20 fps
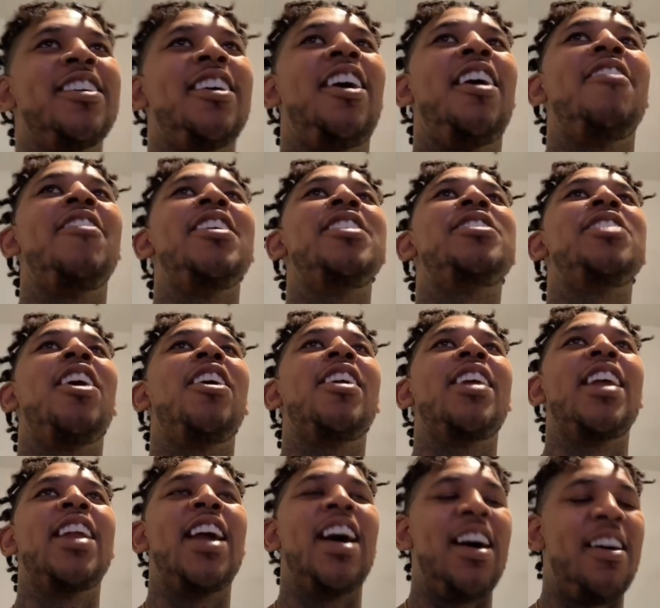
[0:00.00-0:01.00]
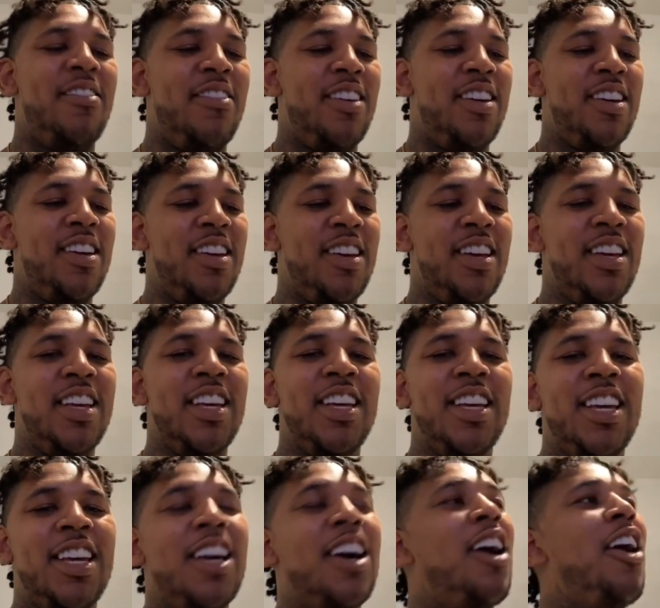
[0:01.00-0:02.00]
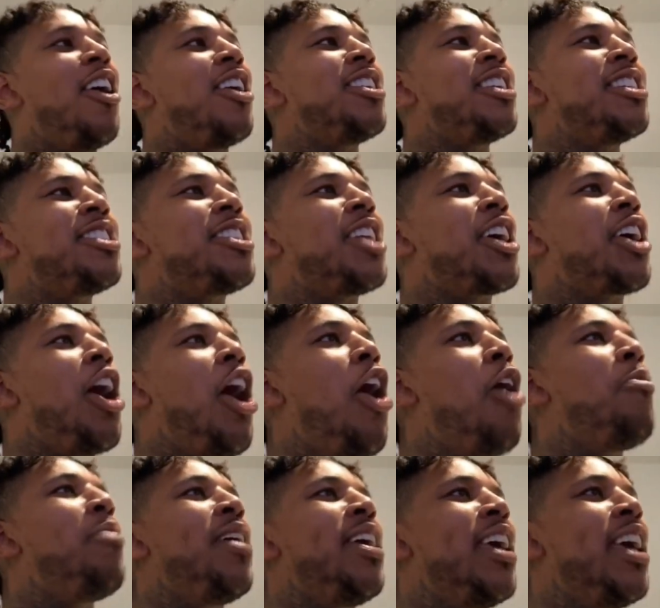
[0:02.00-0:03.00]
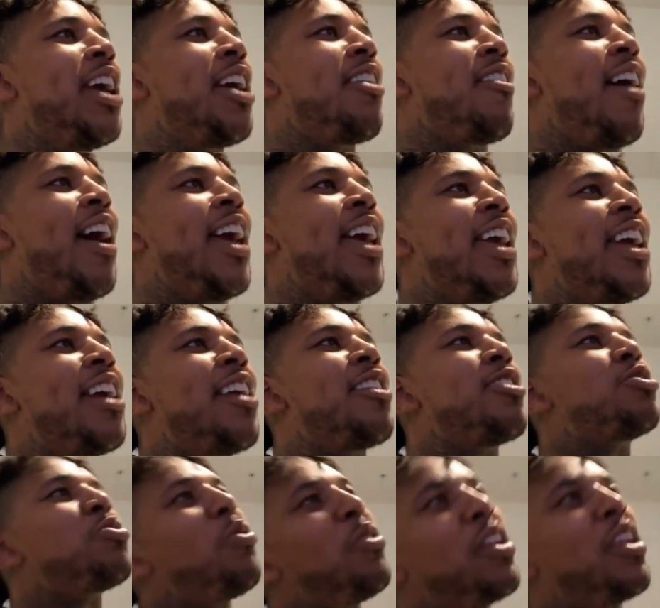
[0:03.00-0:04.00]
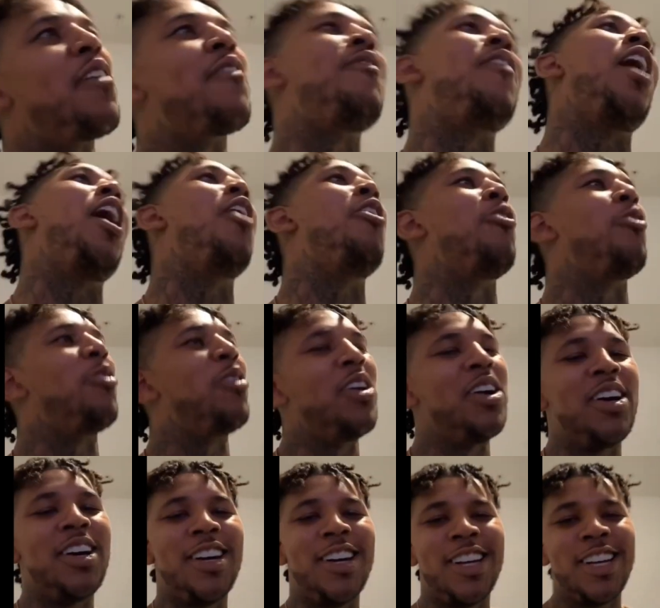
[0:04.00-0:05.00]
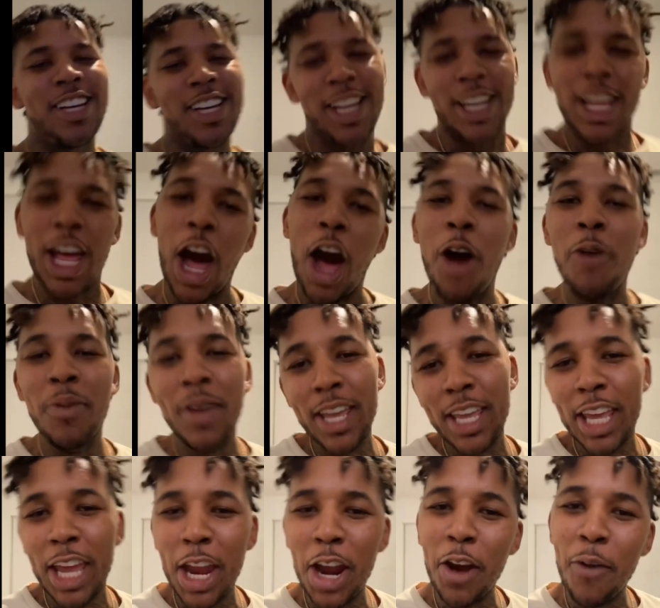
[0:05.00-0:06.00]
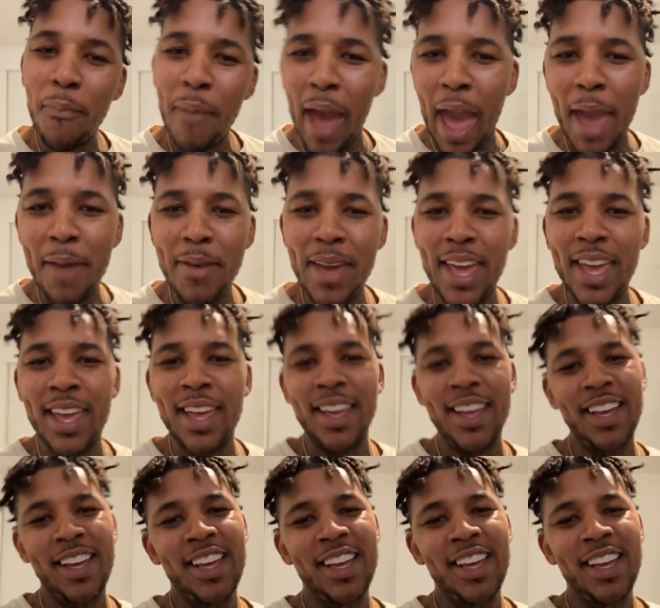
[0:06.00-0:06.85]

Are we turning up? Yeah. It's the Kobe year right here, 24. Yes, sir. Kobe year, baby.